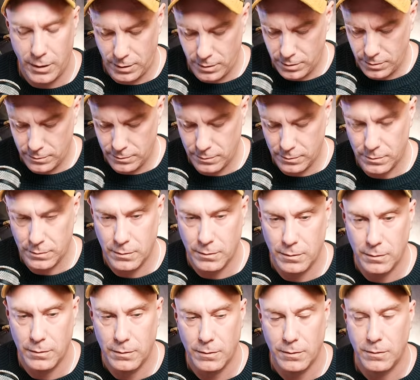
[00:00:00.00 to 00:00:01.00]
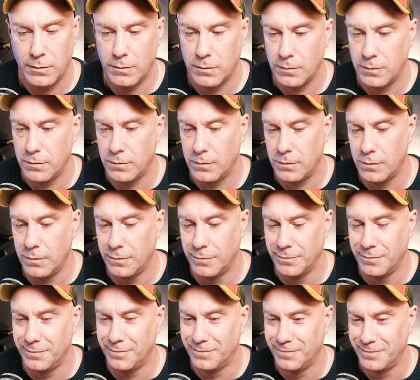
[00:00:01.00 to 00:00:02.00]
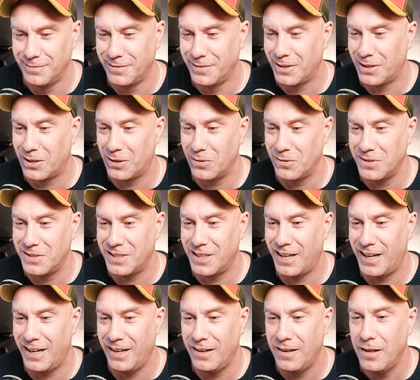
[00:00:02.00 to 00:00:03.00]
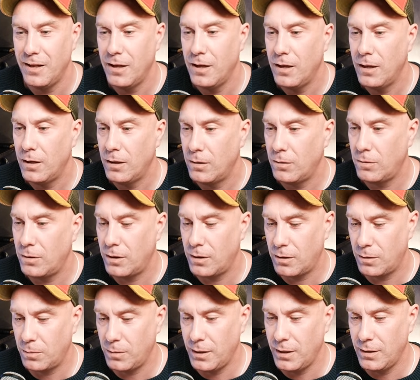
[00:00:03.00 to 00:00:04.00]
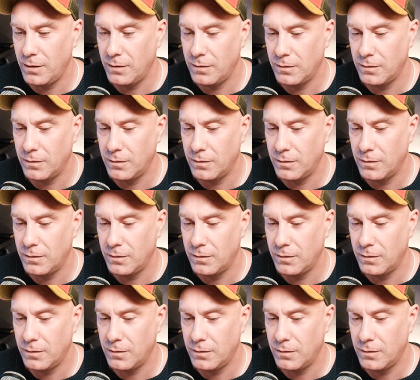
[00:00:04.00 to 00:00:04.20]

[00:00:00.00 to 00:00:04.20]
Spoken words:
did I do? Close that. Where are we?